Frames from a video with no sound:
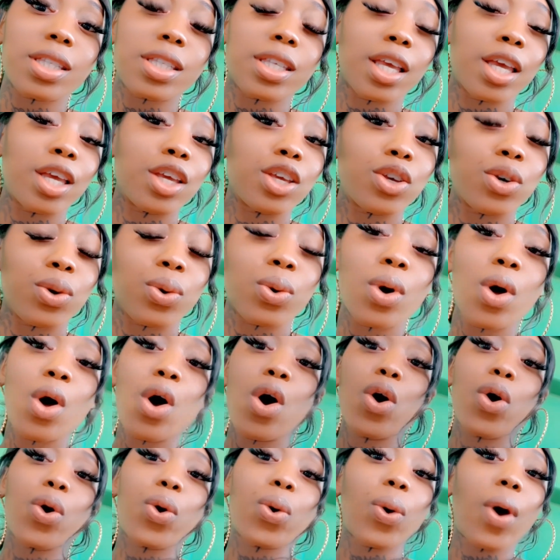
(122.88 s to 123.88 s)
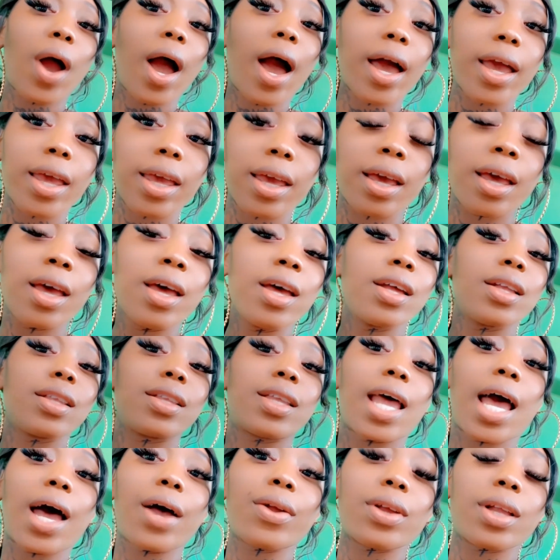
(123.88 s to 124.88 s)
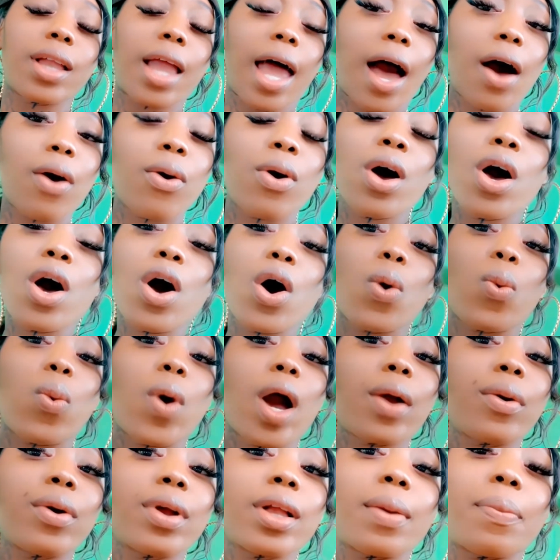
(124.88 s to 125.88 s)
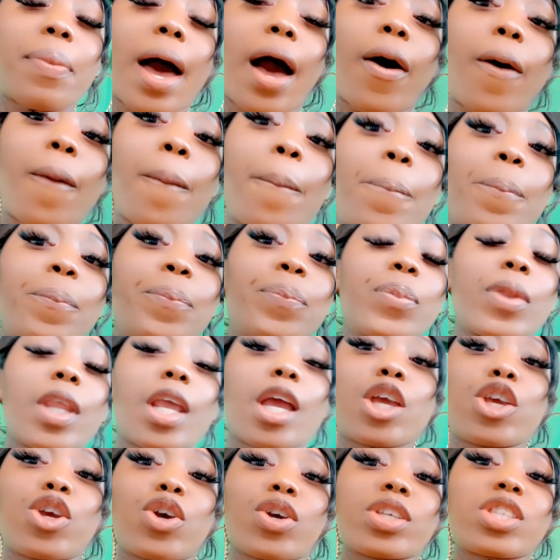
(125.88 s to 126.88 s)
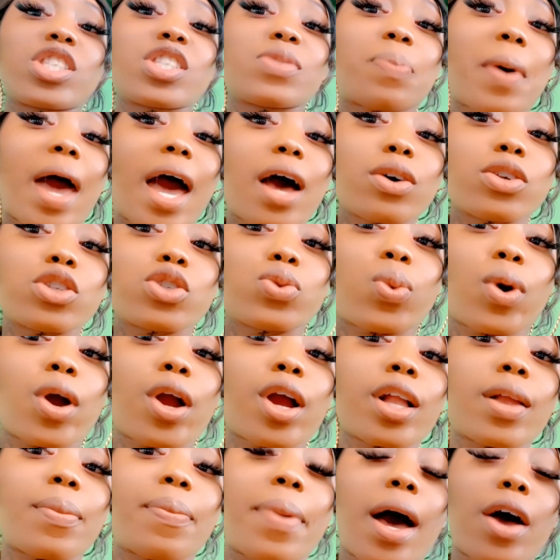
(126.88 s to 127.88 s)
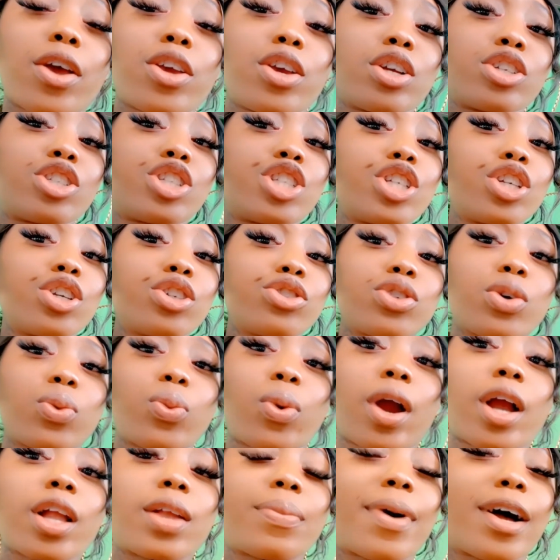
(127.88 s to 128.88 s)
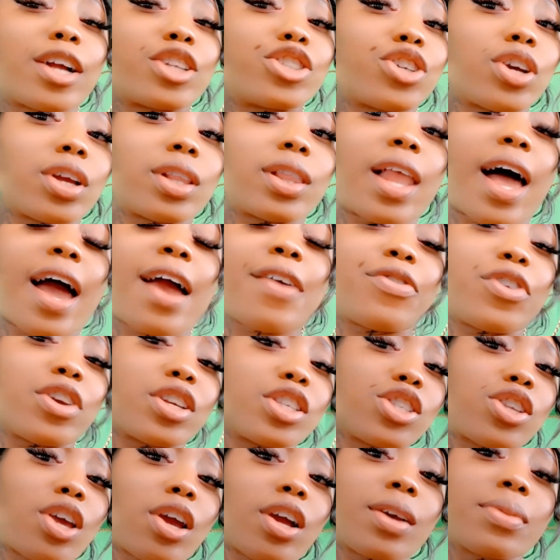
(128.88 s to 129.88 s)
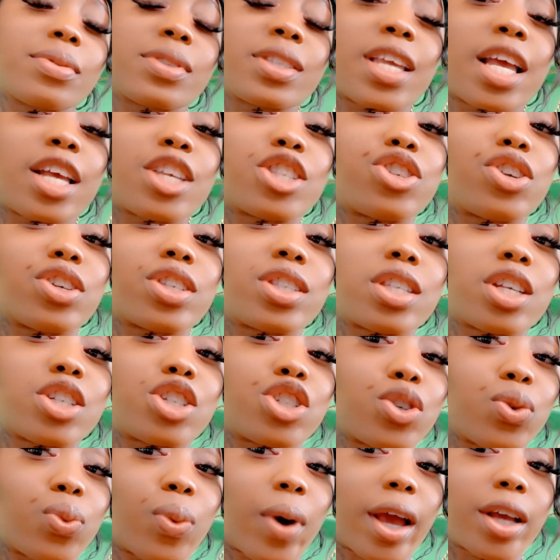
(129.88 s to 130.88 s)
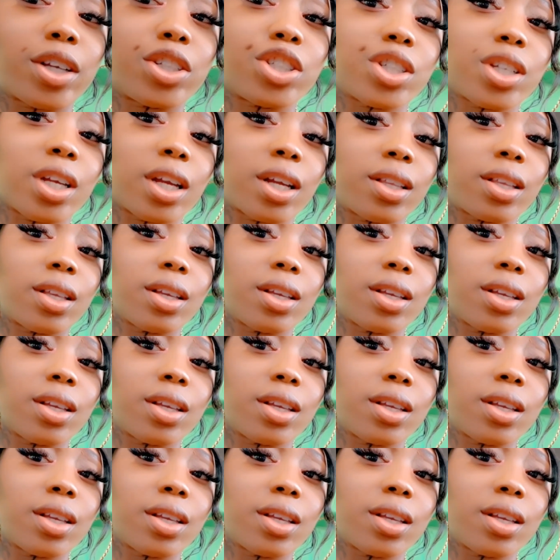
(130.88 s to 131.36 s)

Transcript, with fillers: see you crying, down and out, worried about your spouse, worried about your children, worried about your life, your circumstance, your situation.